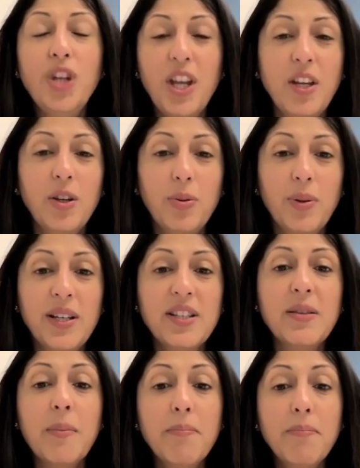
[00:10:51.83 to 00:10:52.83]

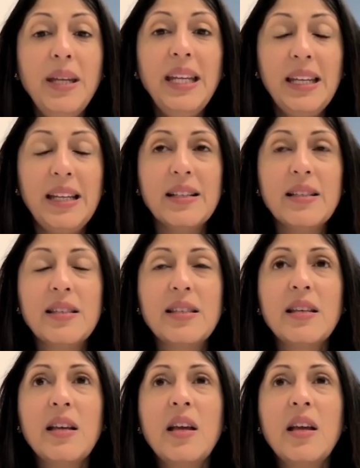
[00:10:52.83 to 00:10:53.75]
increase means